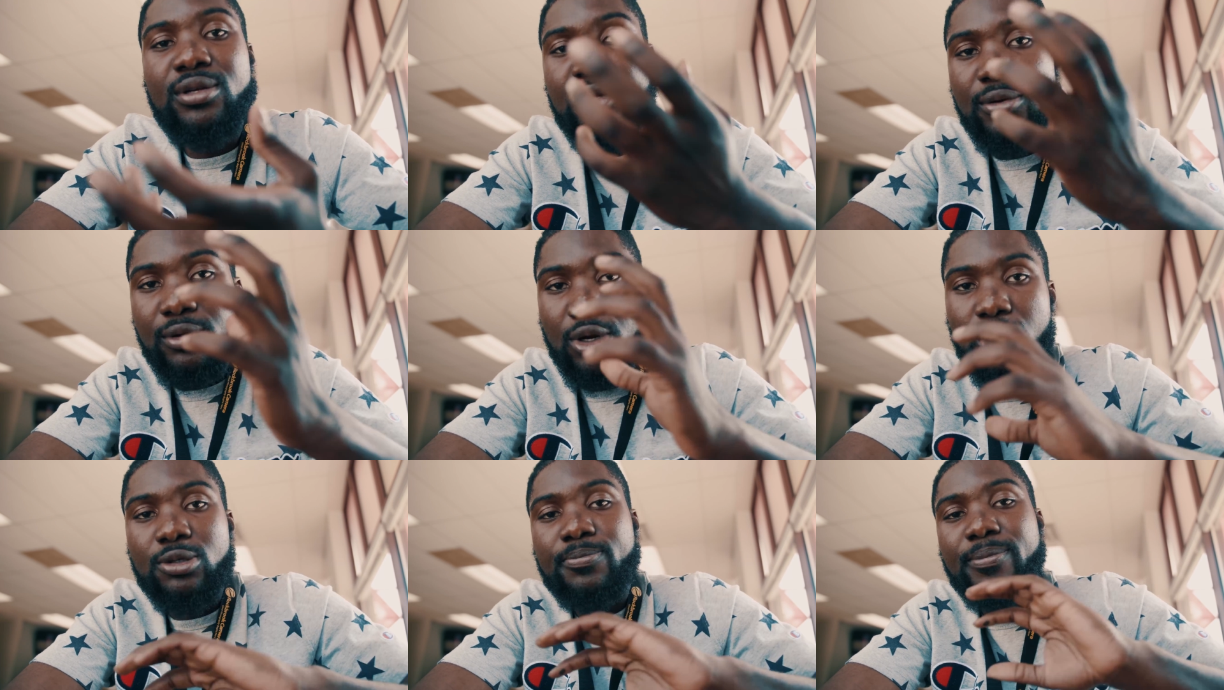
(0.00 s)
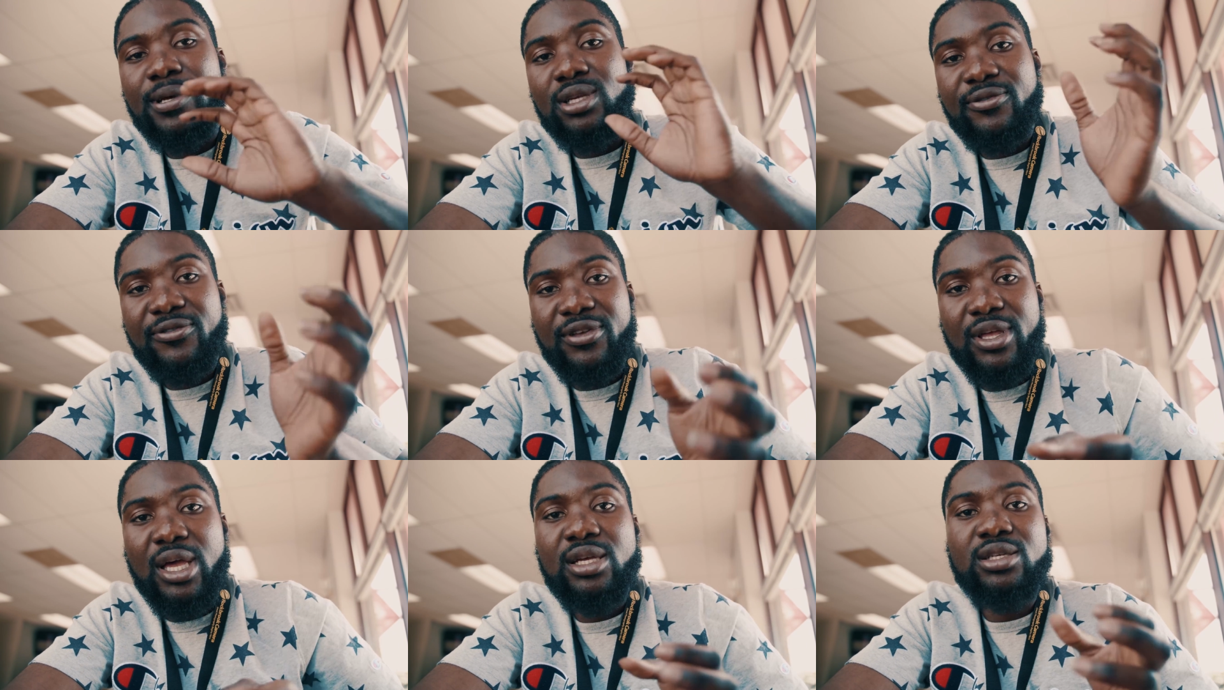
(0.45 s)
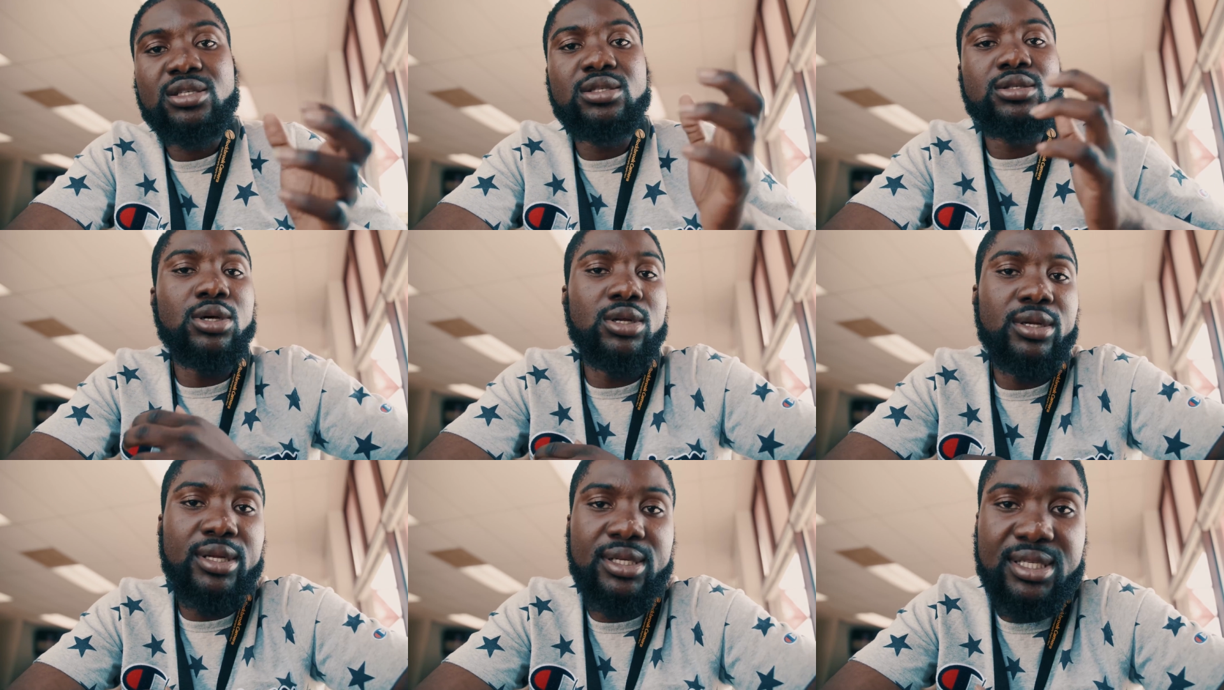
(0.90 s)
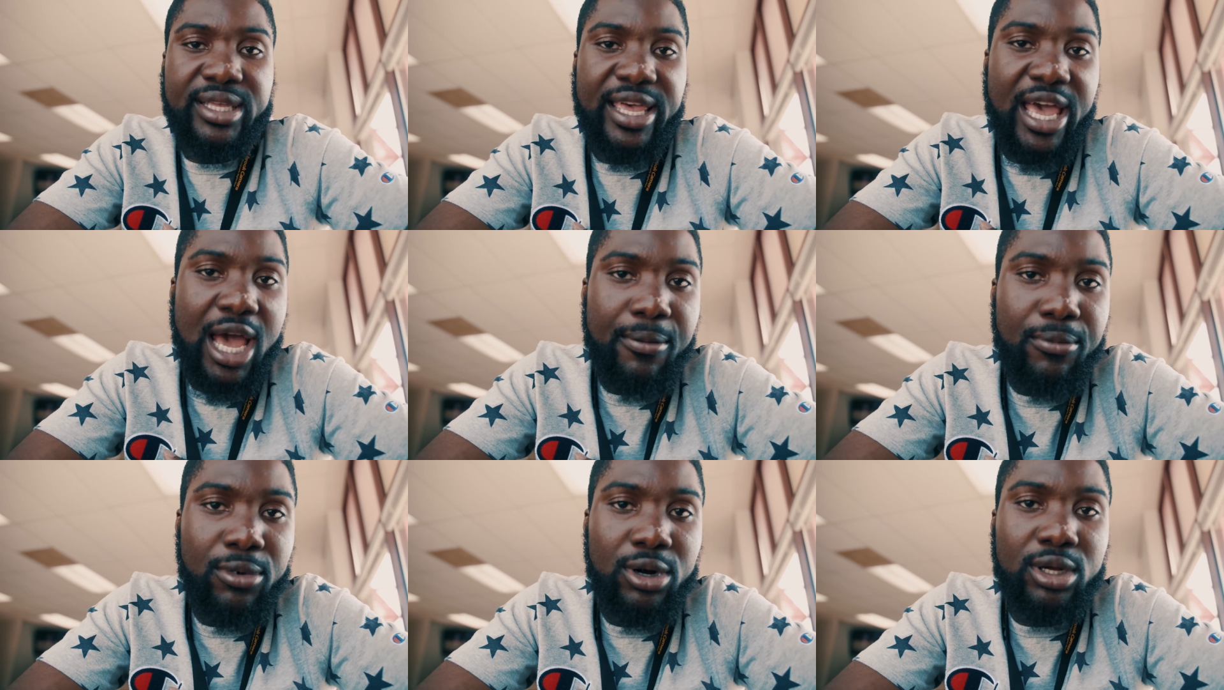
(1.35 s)
you know, specifications on this
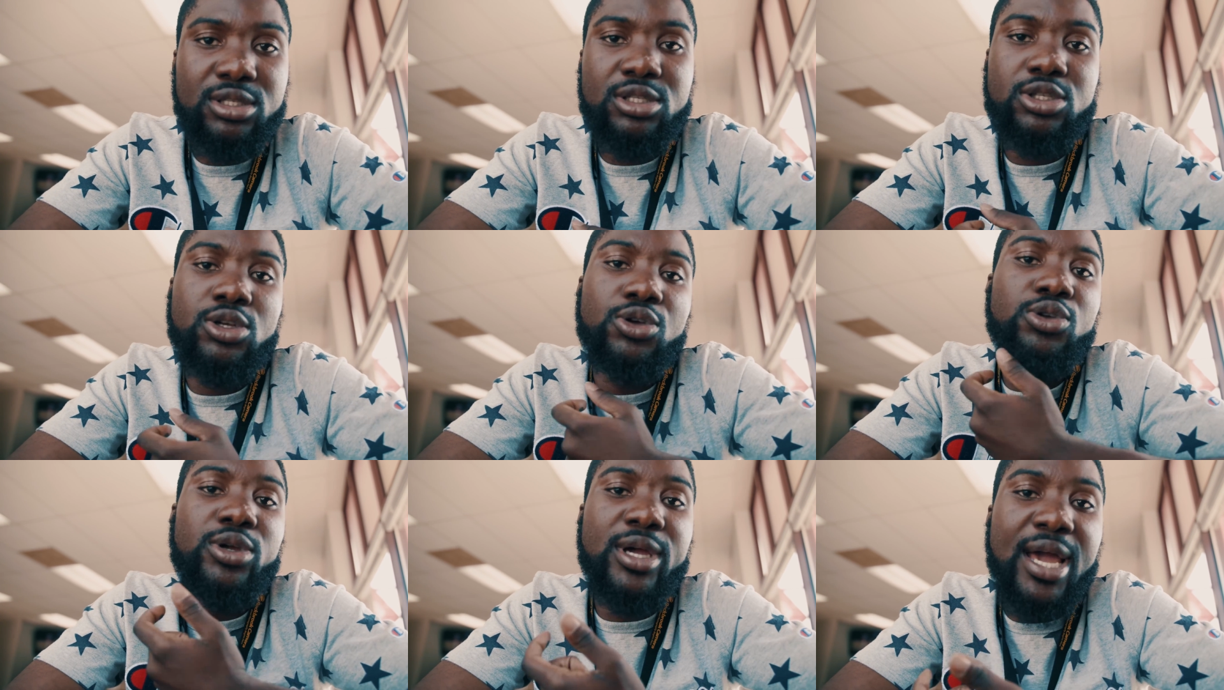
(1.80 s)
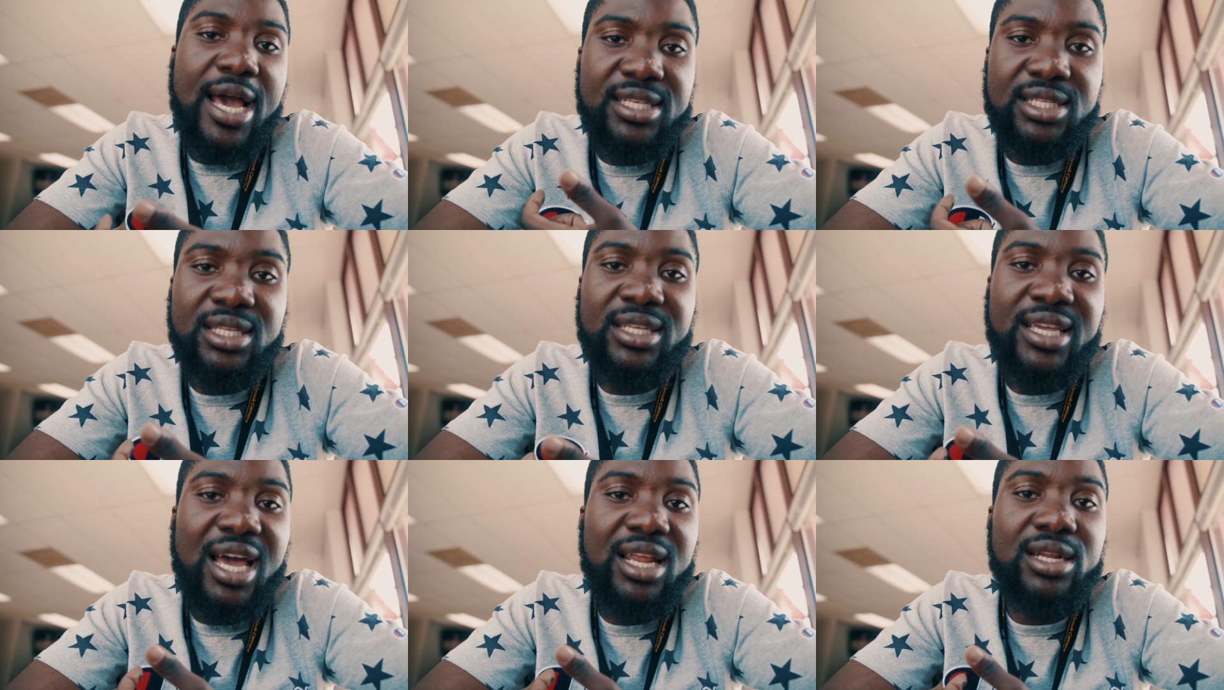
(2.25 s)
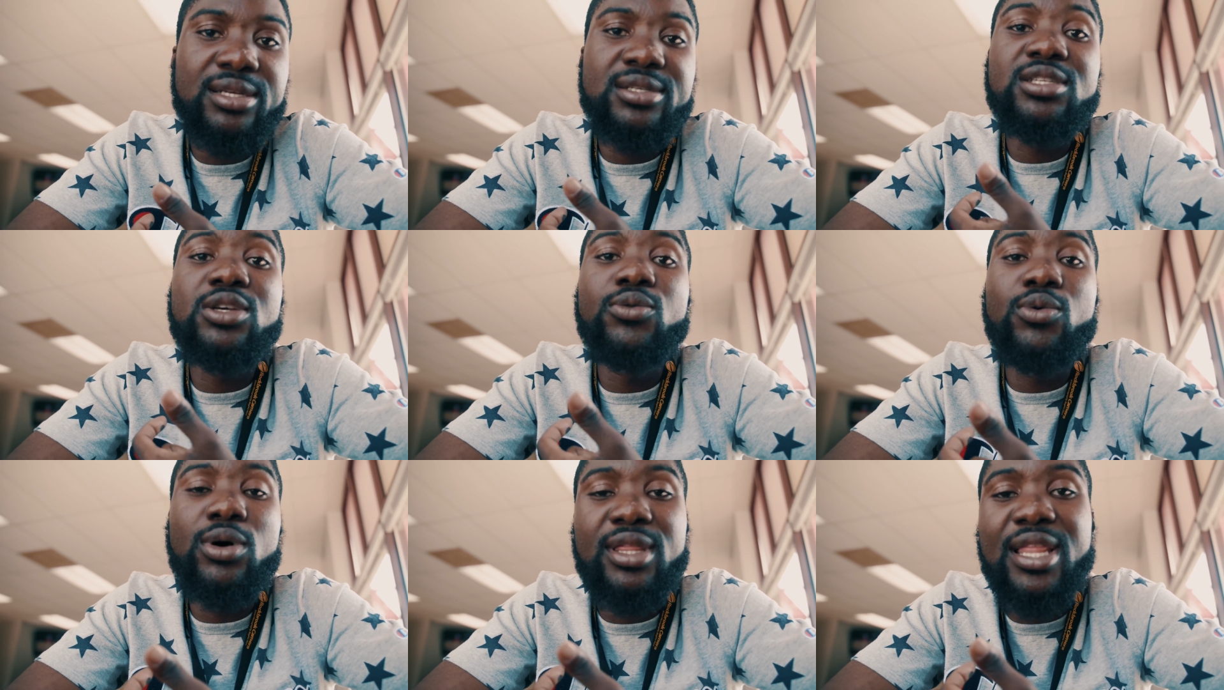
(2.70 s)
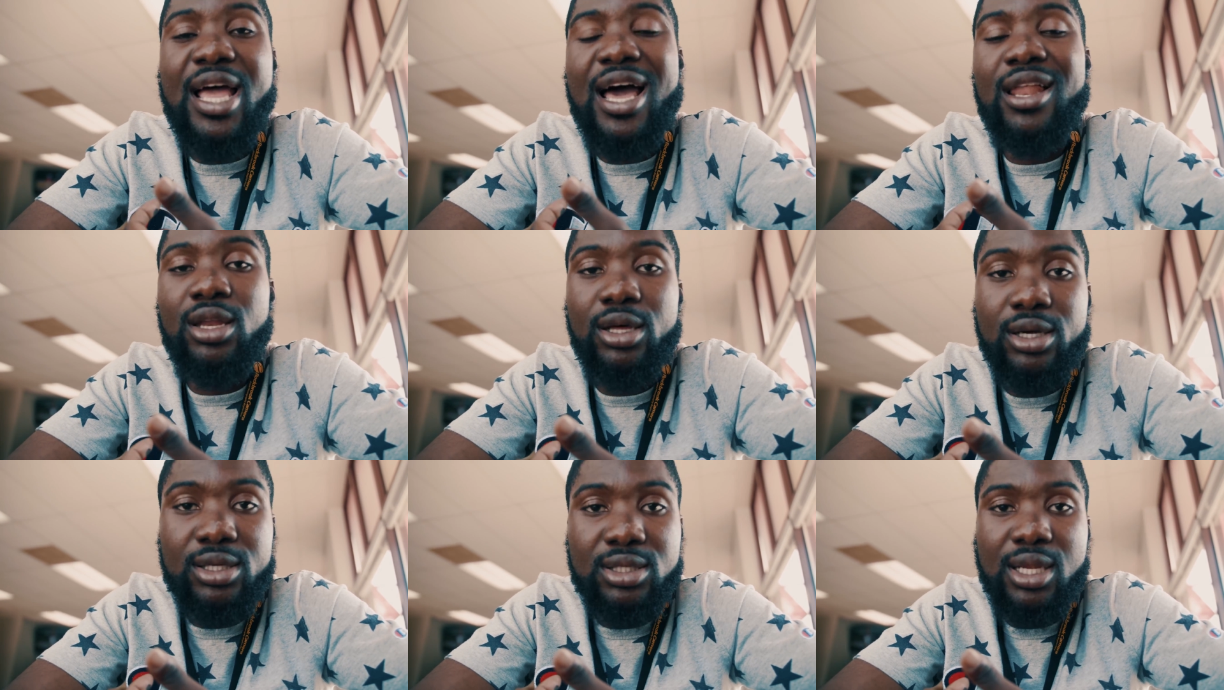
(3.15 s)
camera, so you guys can kind of see what
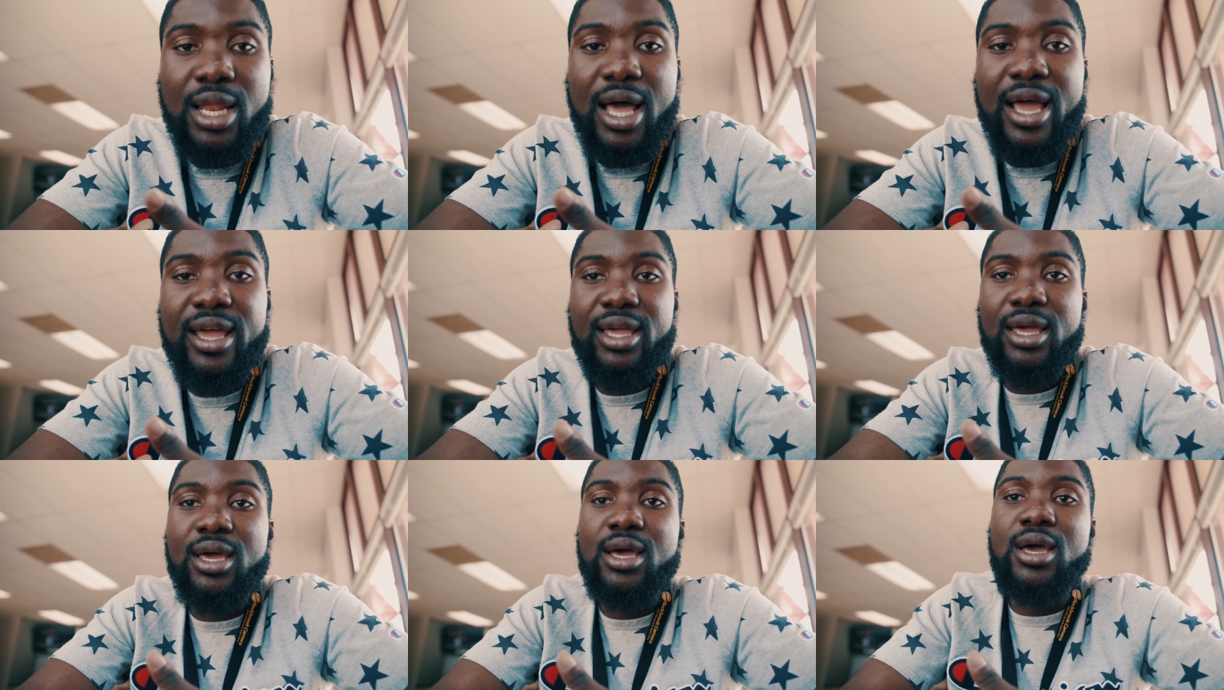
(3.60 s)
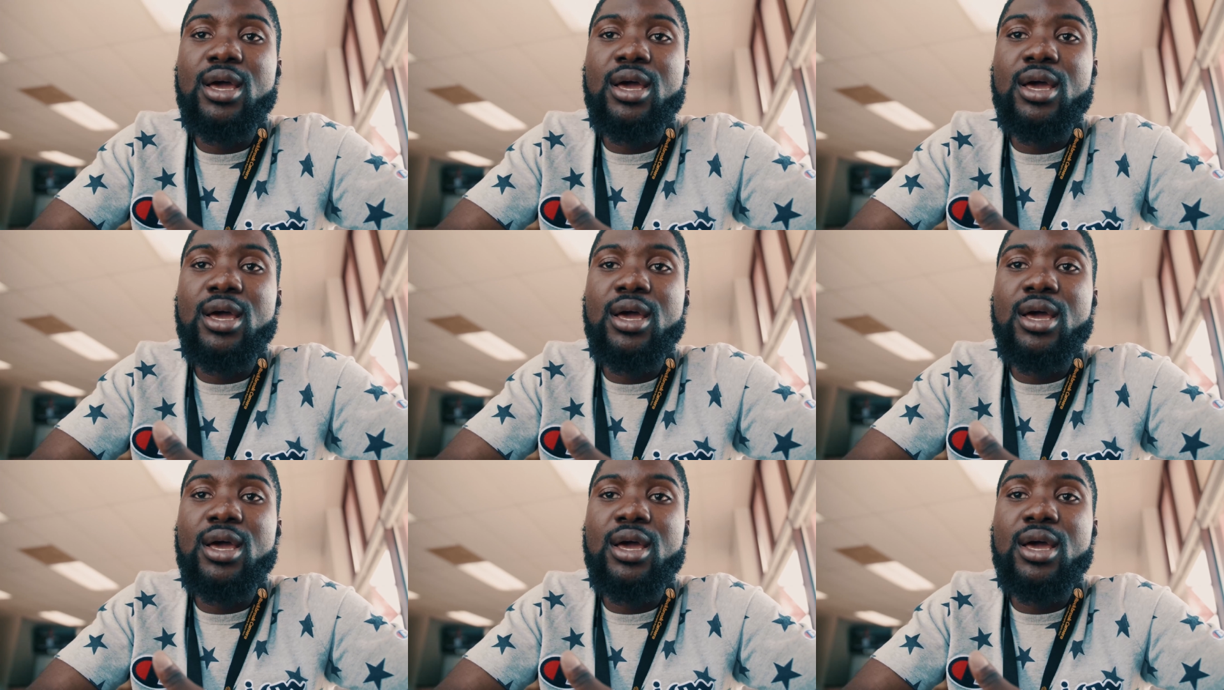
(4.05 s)
that looks like.